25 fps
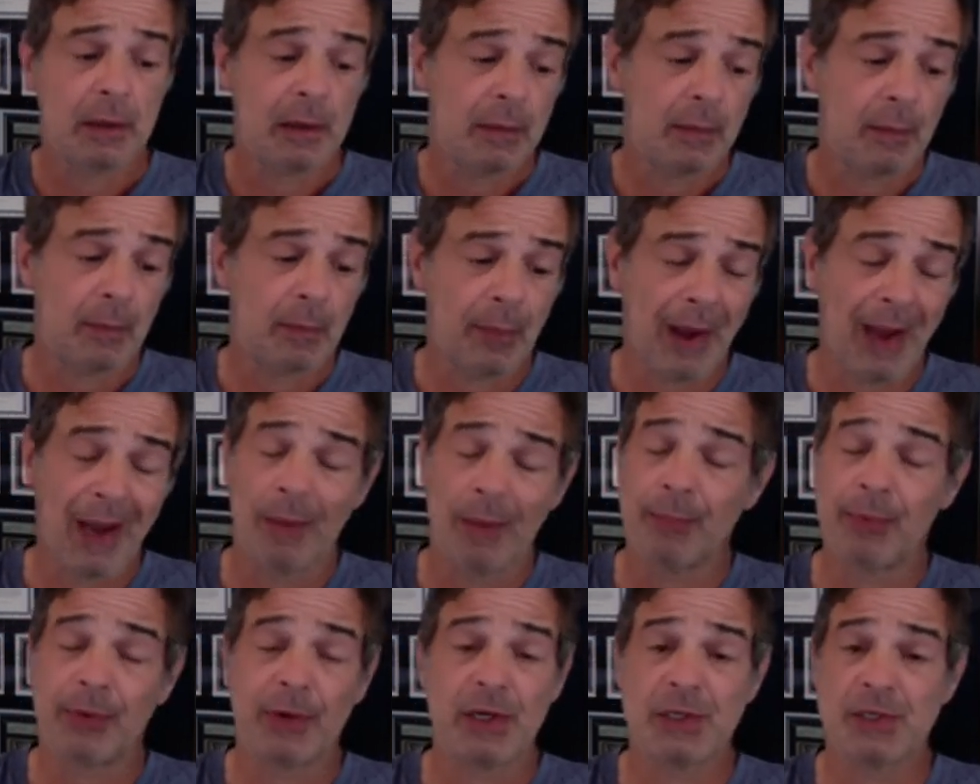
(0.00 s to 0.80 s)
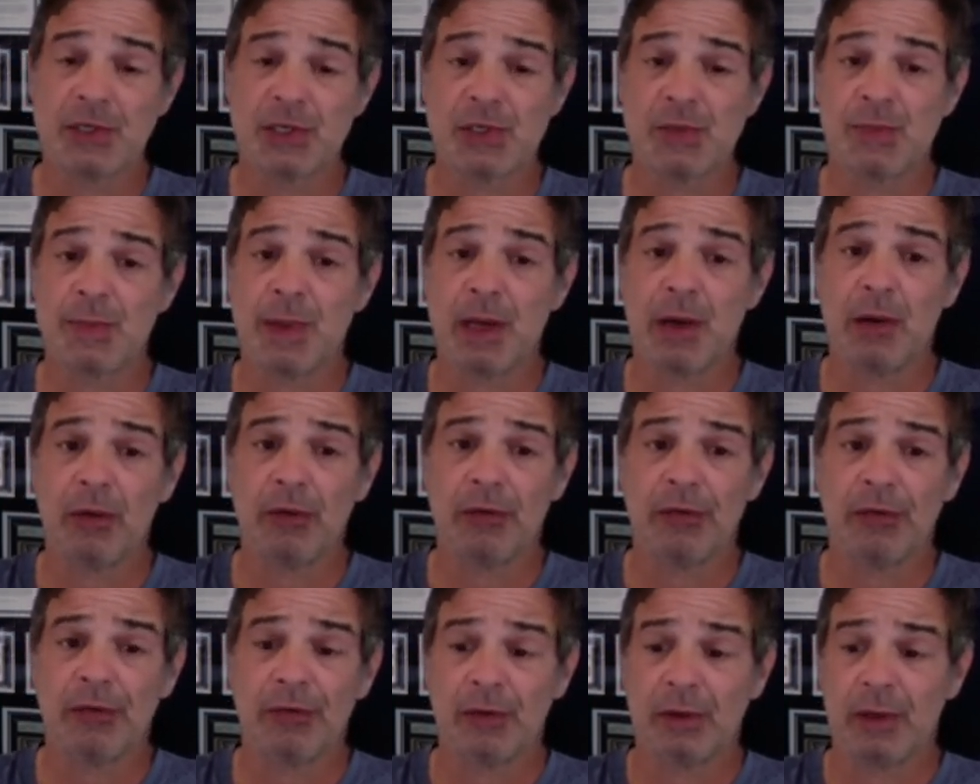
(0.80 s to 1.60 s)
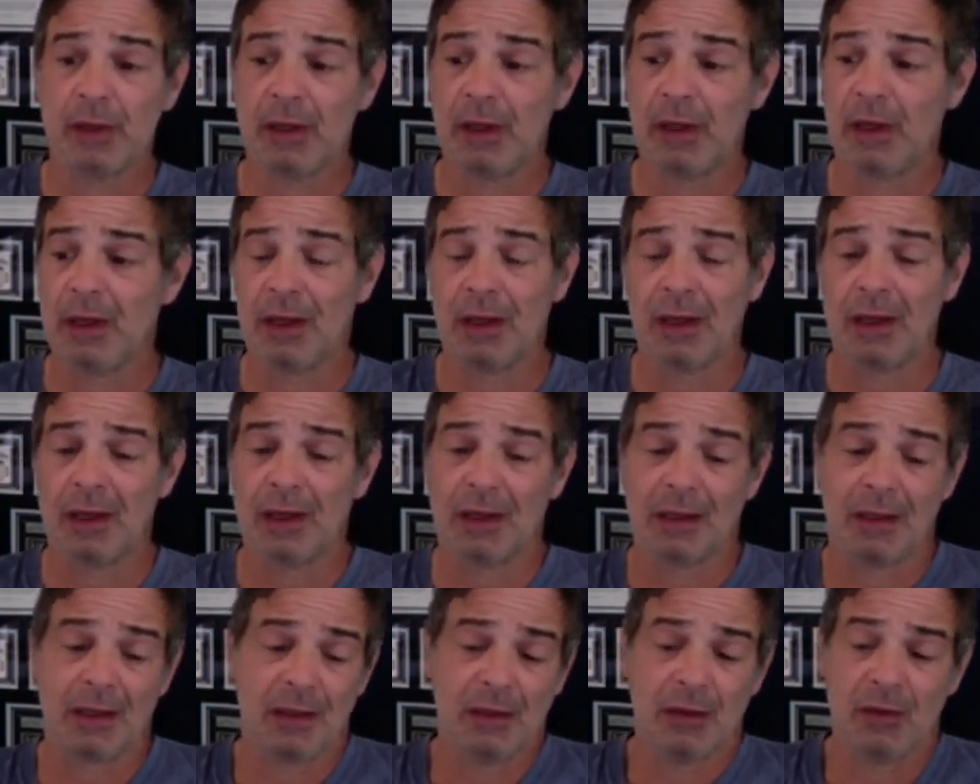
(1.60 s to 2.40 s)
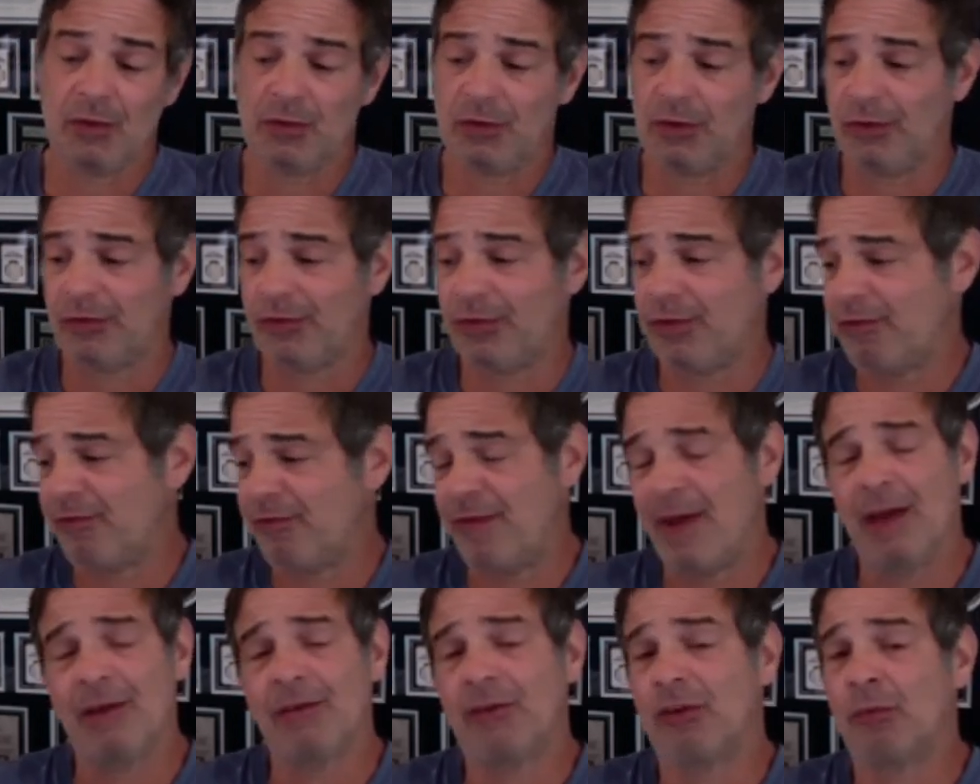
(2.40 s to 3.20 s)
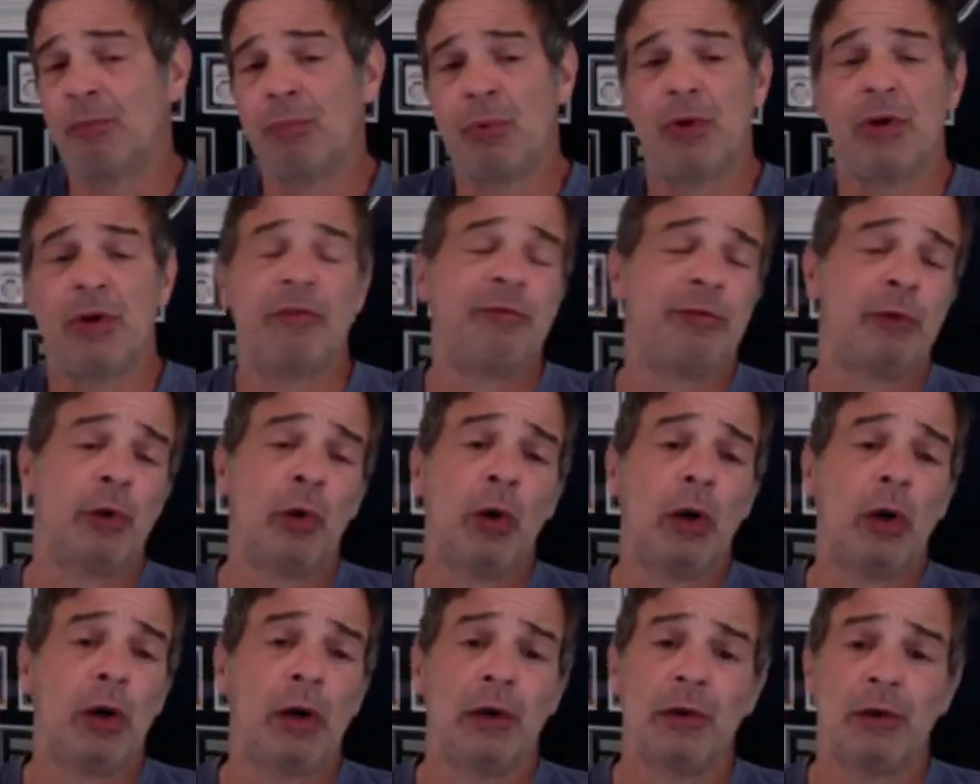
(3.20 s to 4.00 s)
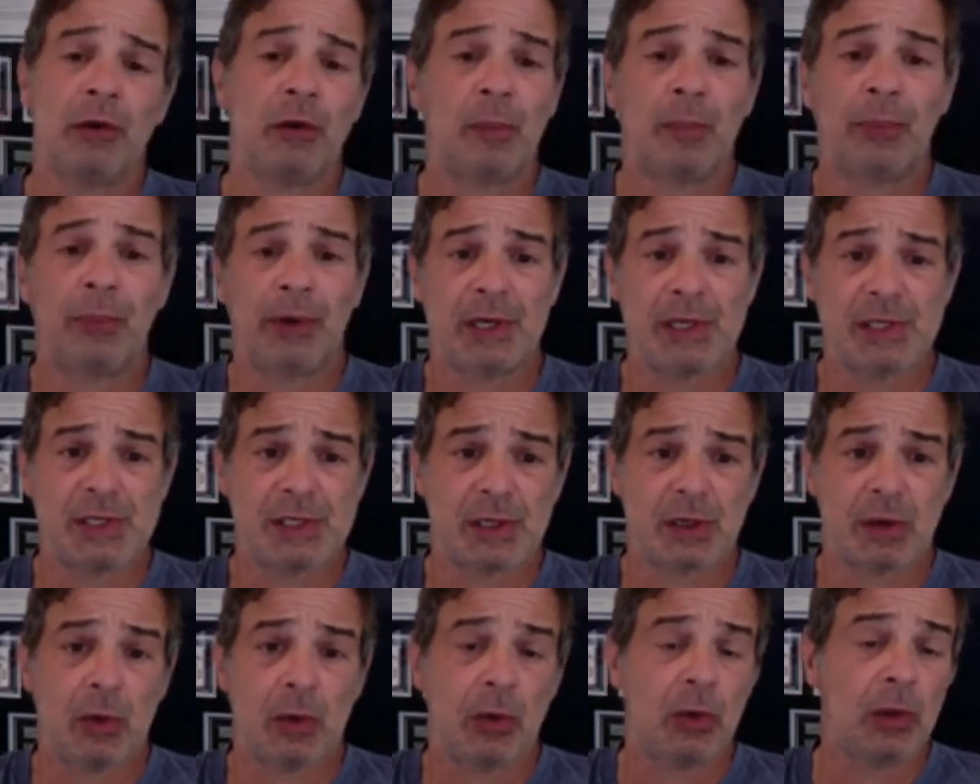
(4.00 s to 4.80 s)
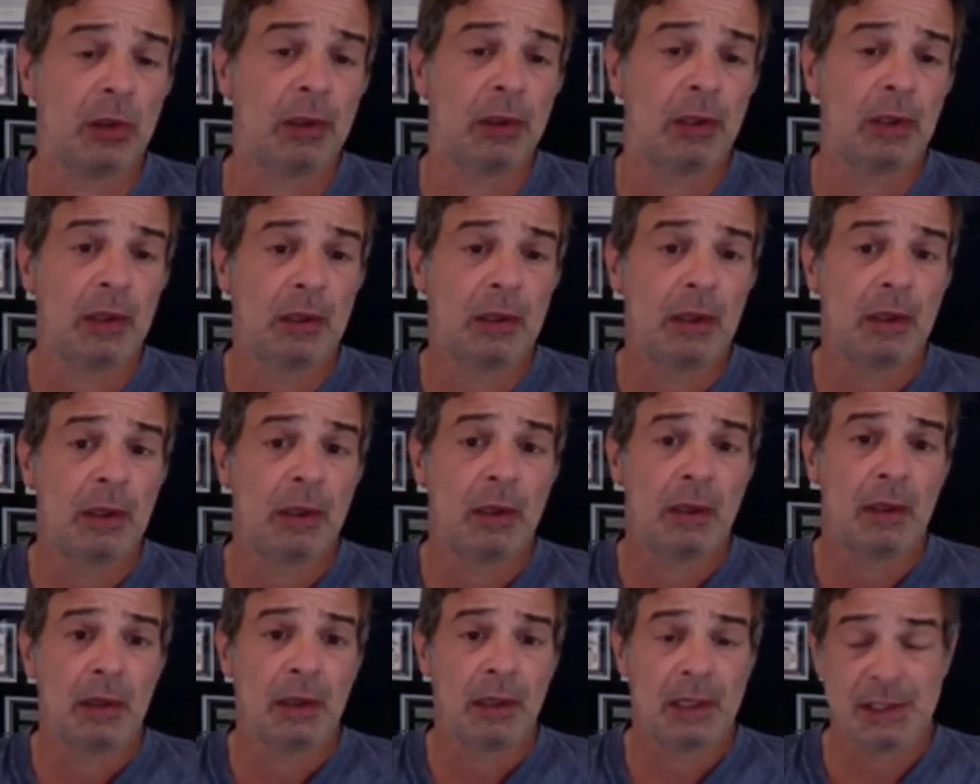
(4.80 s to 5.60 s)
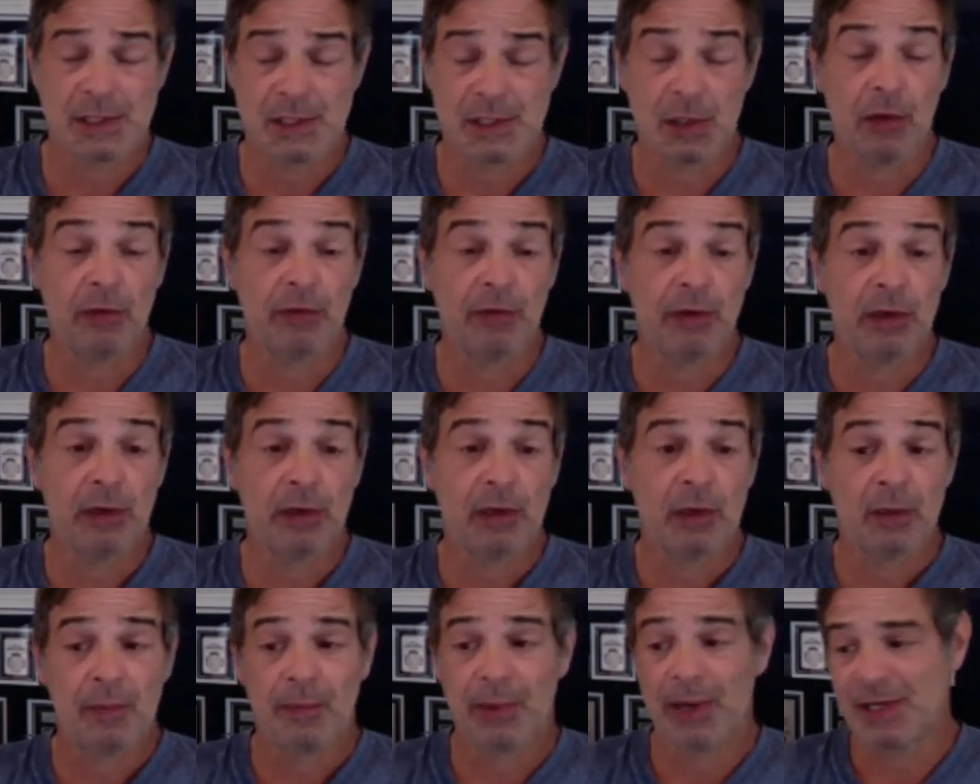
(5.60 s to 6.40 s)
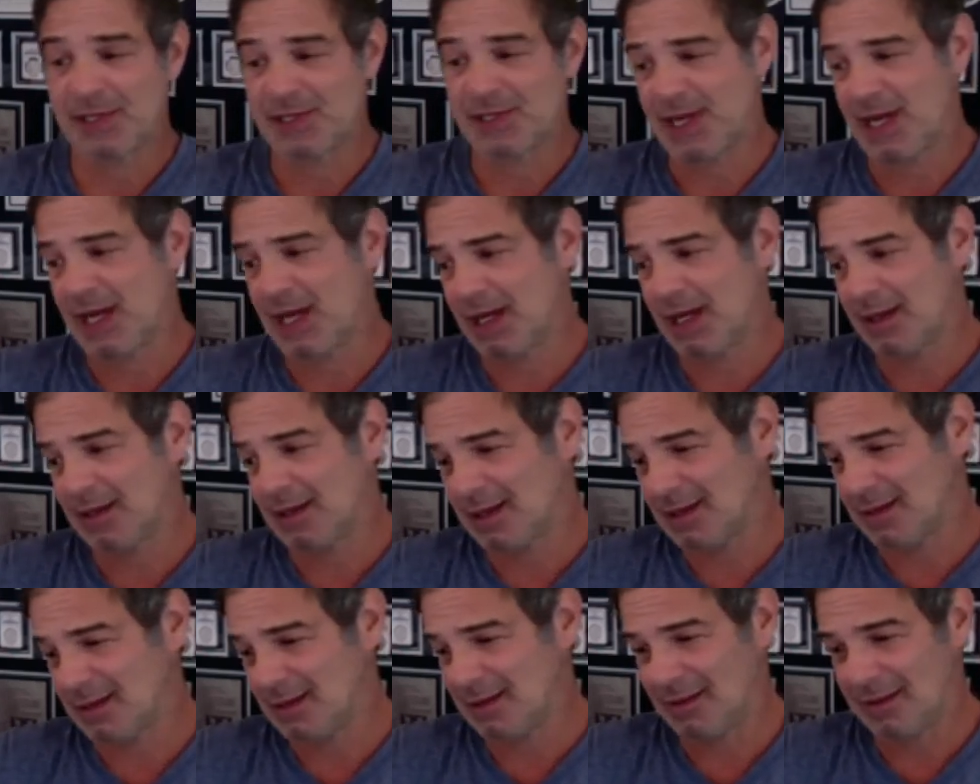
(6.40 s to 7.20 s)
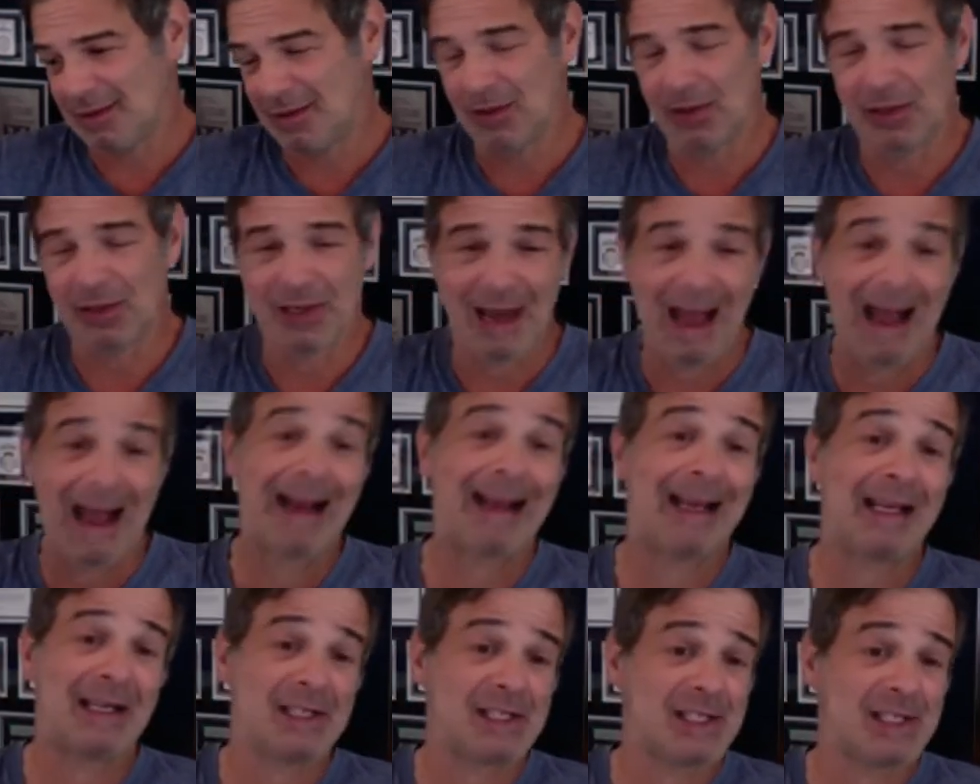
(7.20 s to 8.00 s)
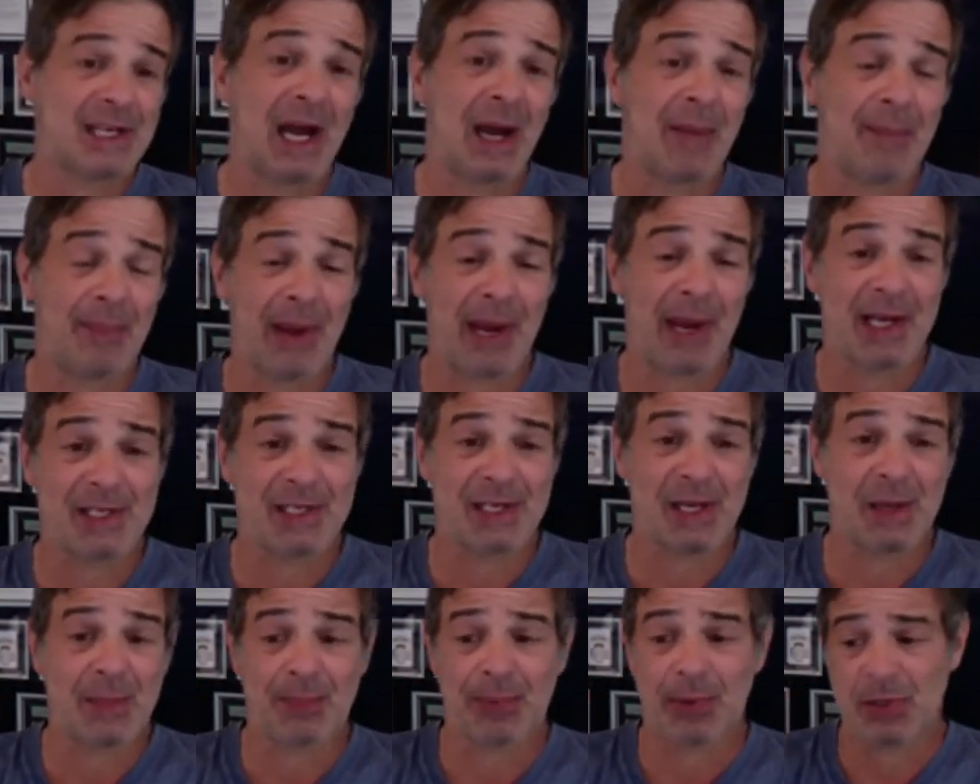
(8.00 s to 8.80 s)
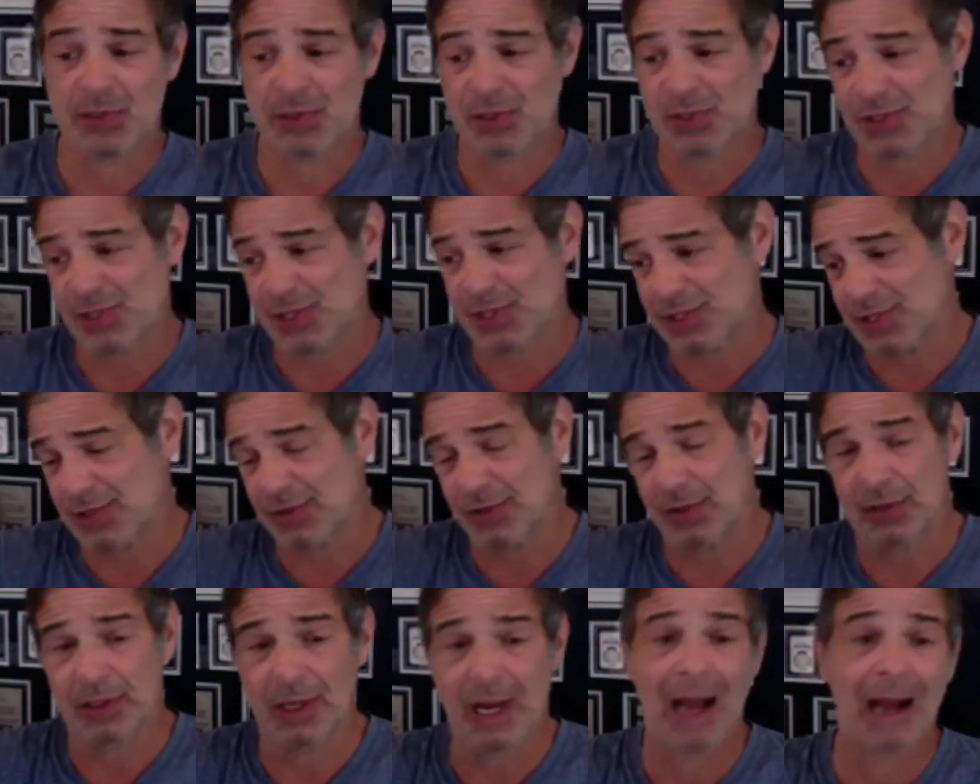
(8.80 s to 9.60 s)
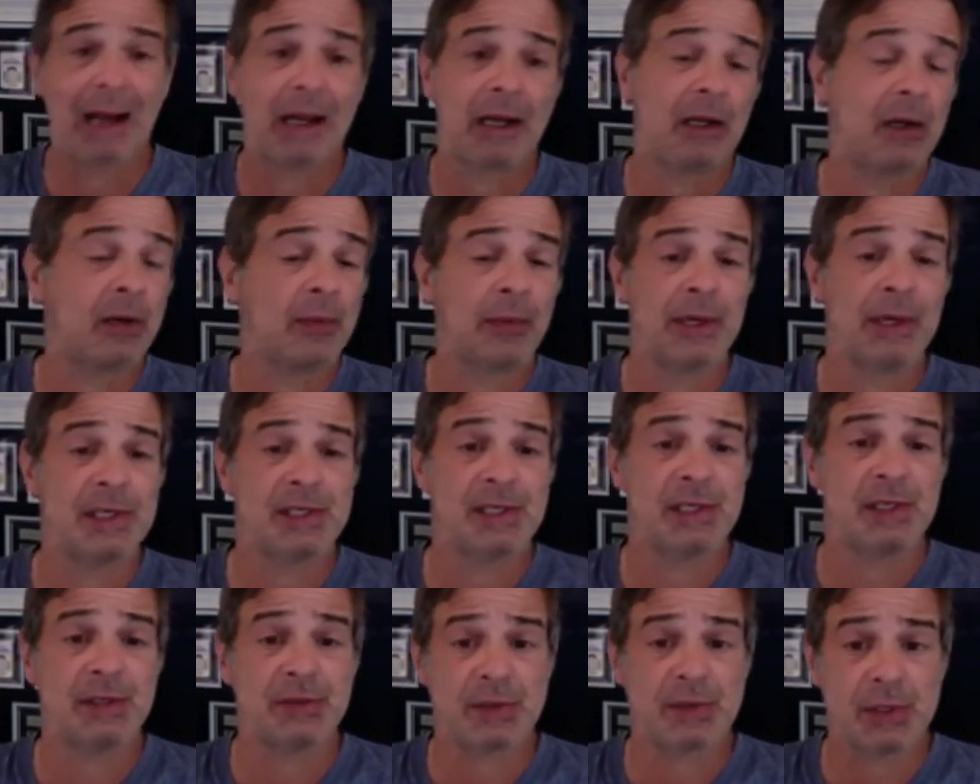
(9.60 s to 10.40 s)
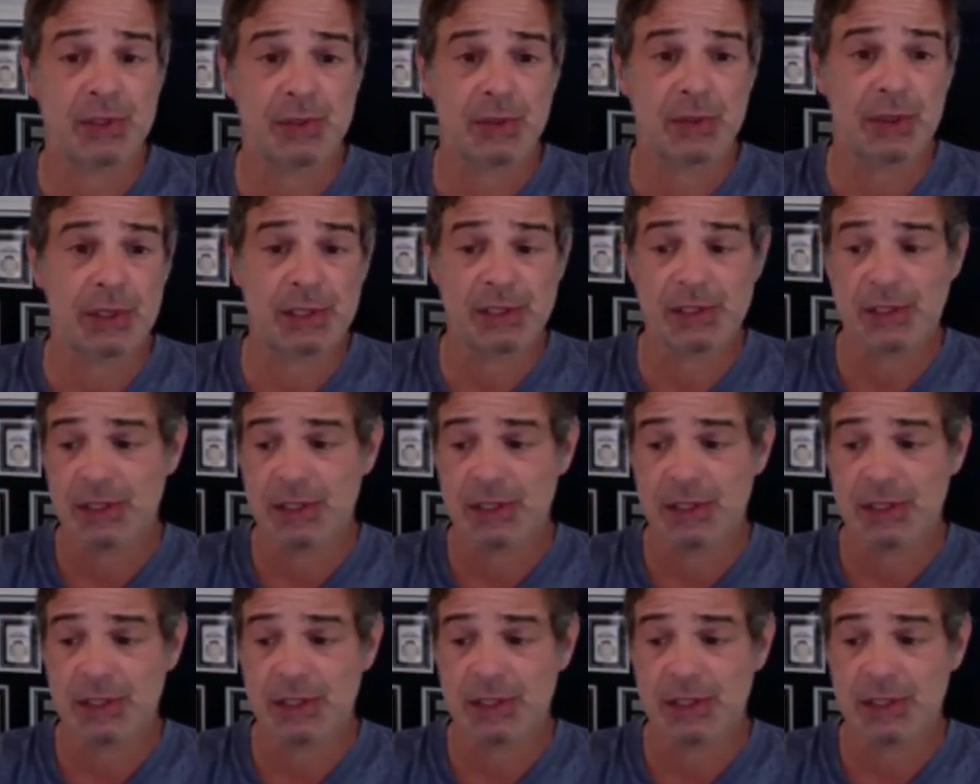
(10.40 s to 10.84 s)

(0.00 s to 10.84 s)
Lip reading: buying precious metals, the Fed just put a floor under the price of gold and silver by saying that they're not going to stop asset purchases and they're not going to raise interest rates.